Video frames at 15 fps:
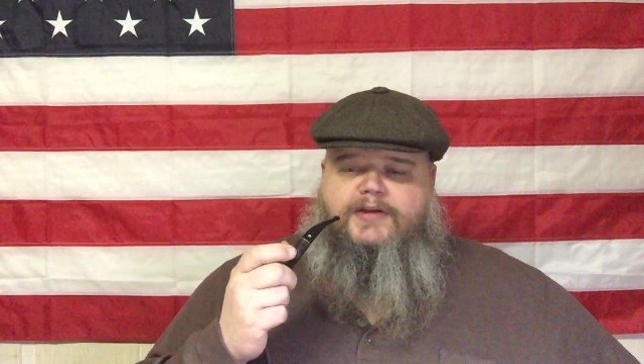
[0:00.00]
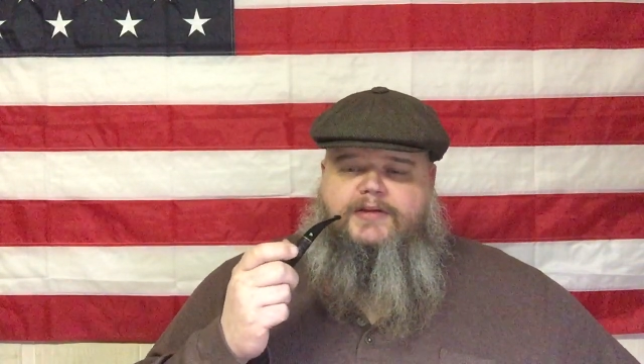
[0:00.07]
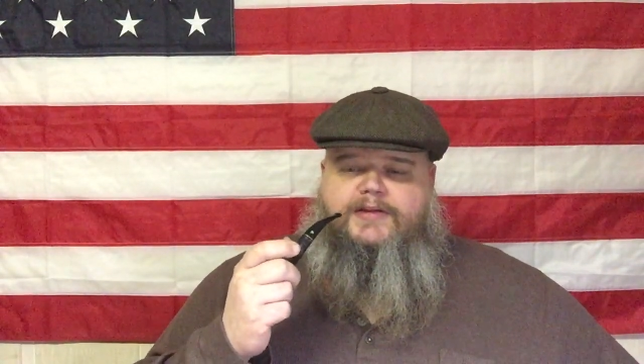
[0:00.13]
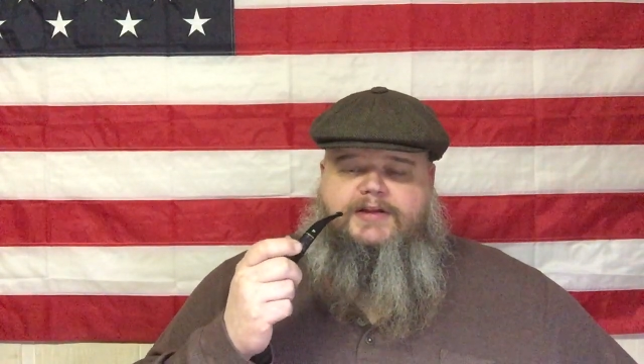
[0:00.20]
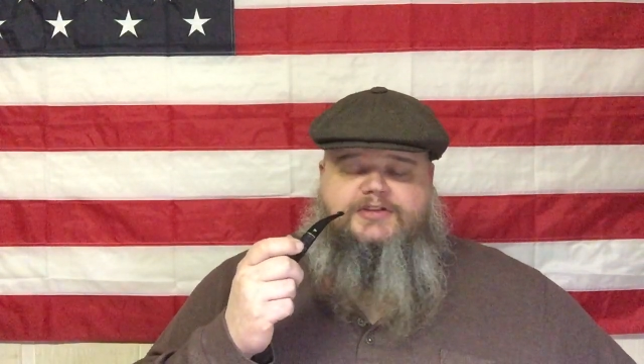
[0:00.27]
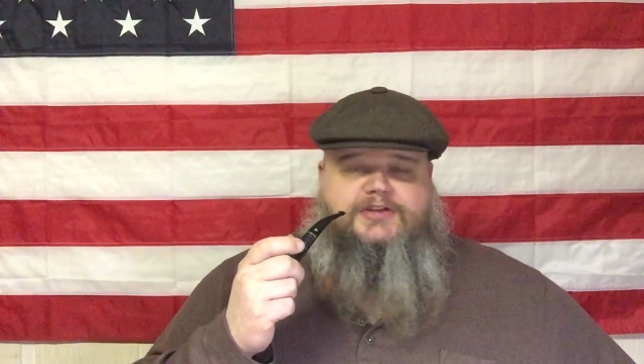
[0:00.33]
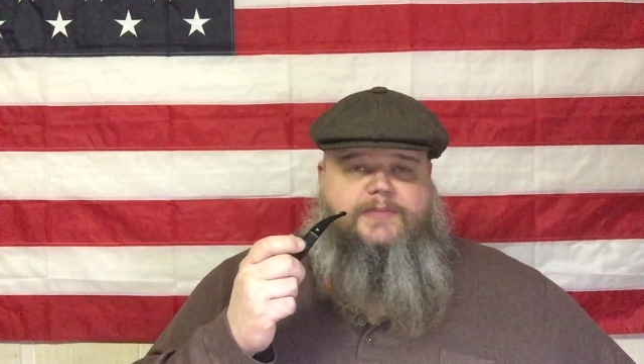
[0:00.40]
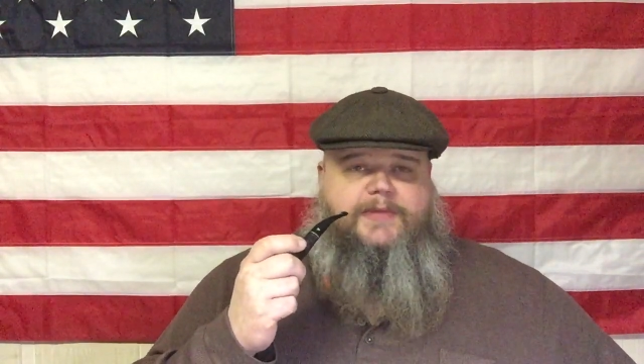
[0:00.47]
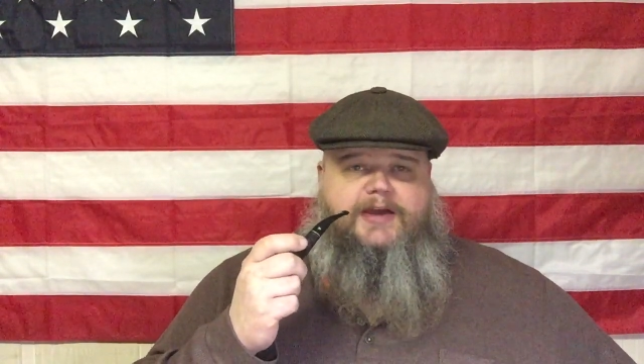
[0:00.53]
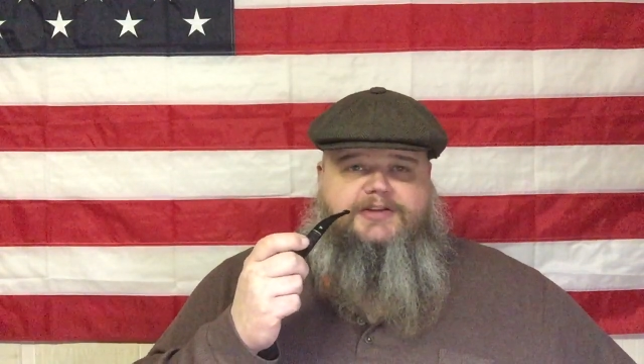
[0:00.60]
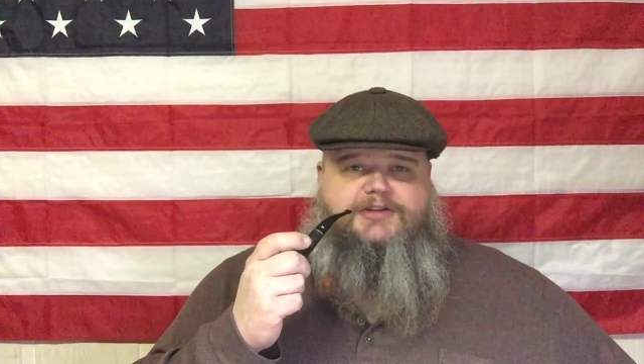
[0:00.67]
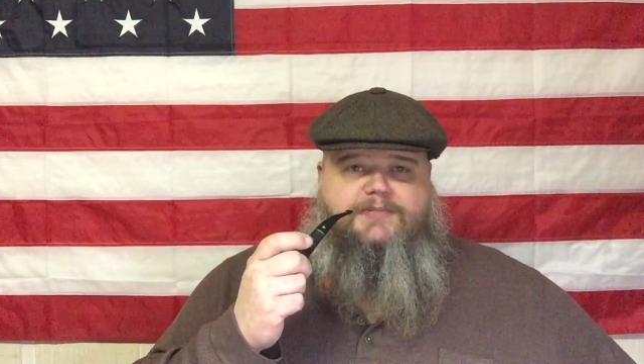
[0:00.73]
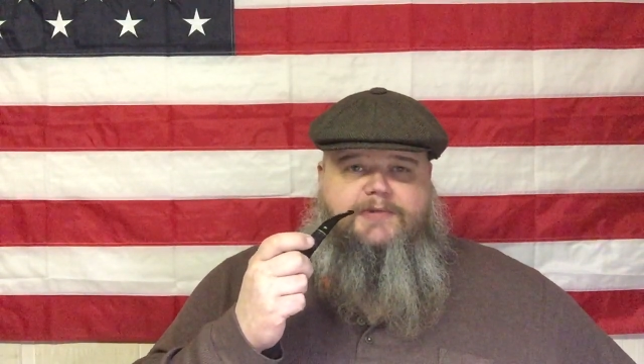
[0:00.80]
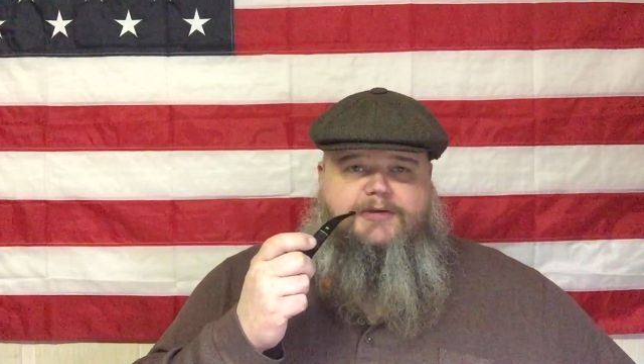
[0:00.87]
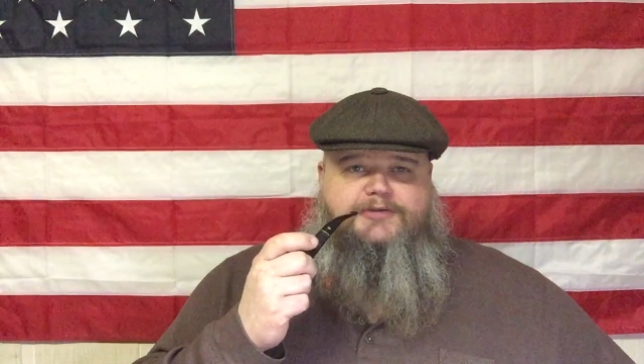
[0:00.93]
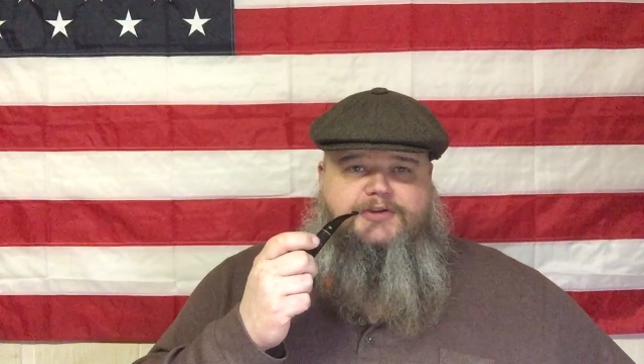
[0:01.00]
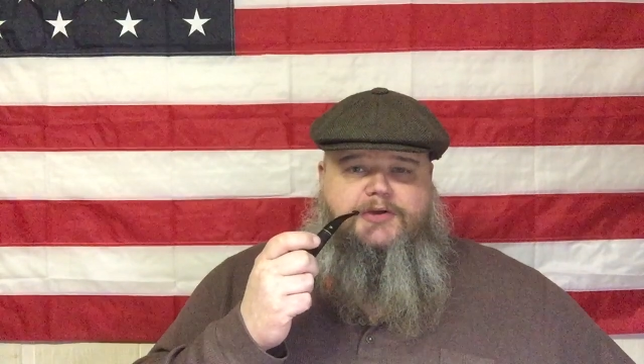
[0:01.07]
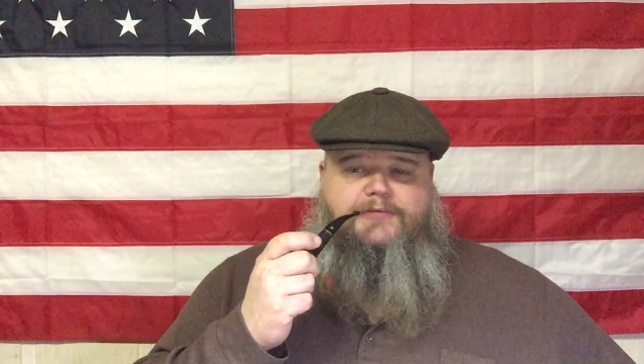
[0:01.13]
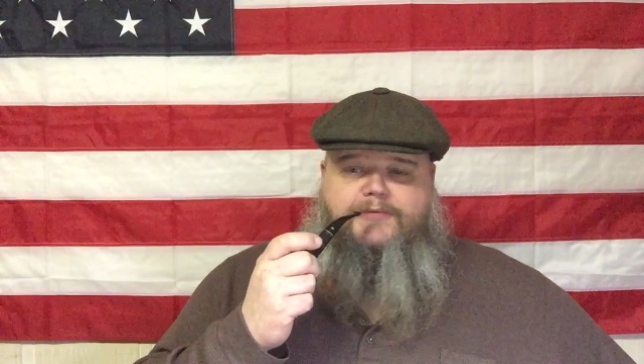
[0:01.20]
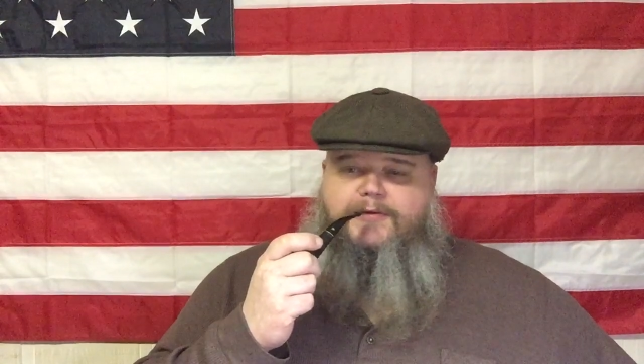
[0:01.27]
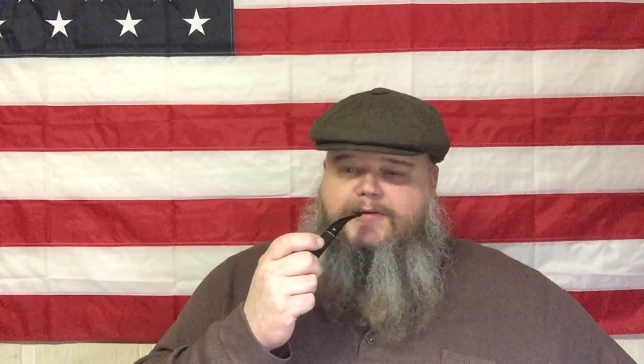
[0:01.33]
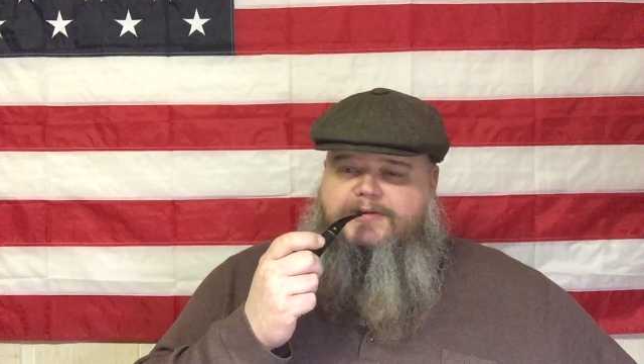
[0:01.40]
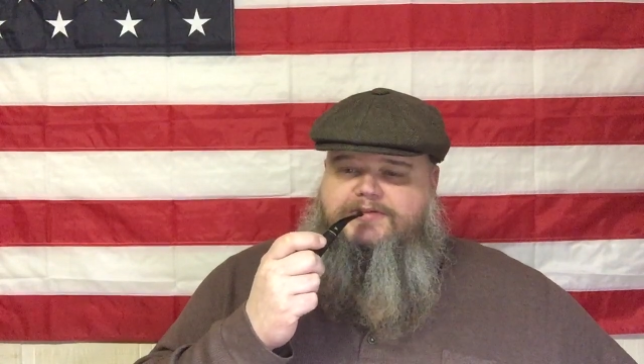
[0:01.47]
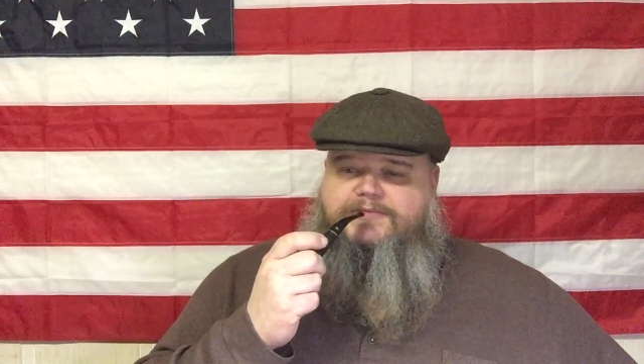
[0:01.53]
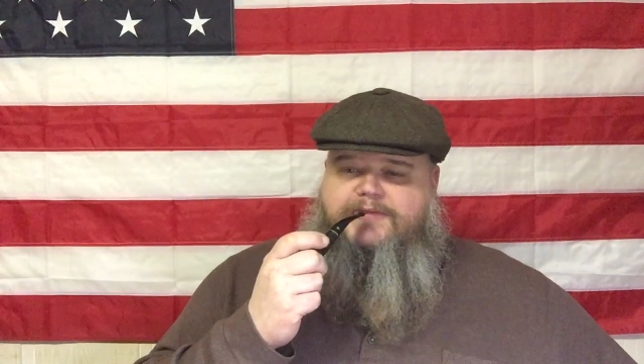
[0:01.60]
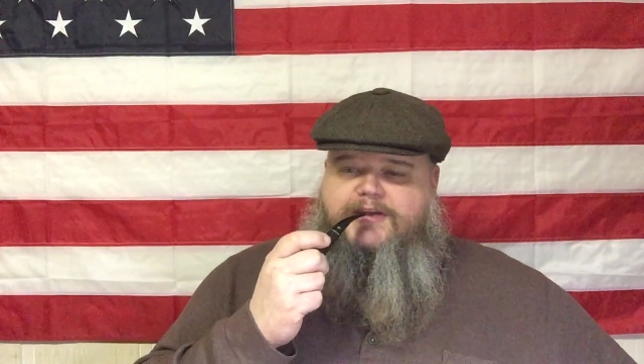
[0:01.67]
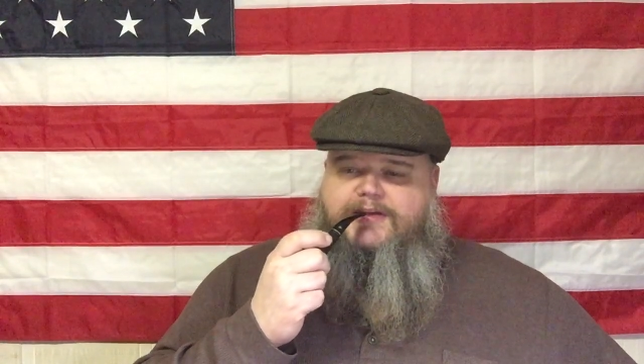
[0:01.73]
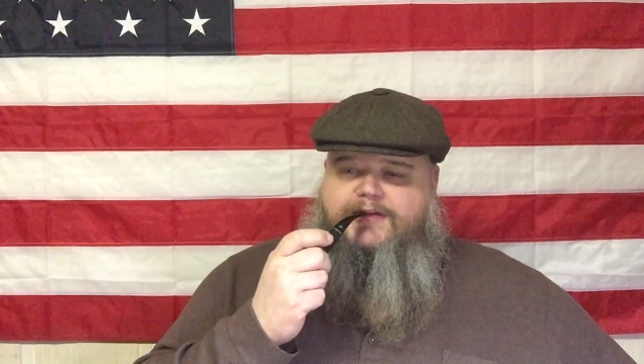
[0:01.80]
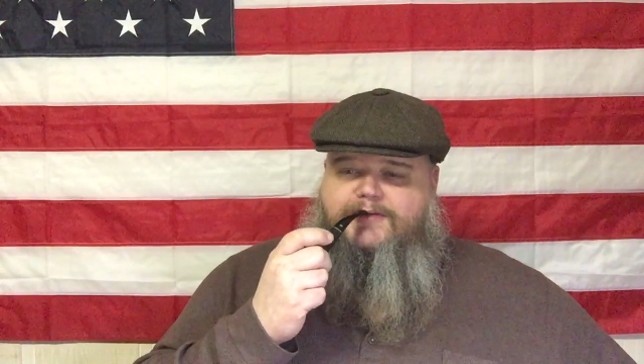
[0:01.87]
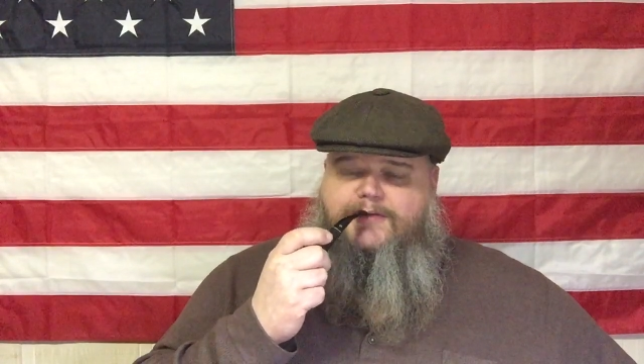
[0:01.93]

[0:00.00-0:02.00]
that's the magic mojo for Elizabethan.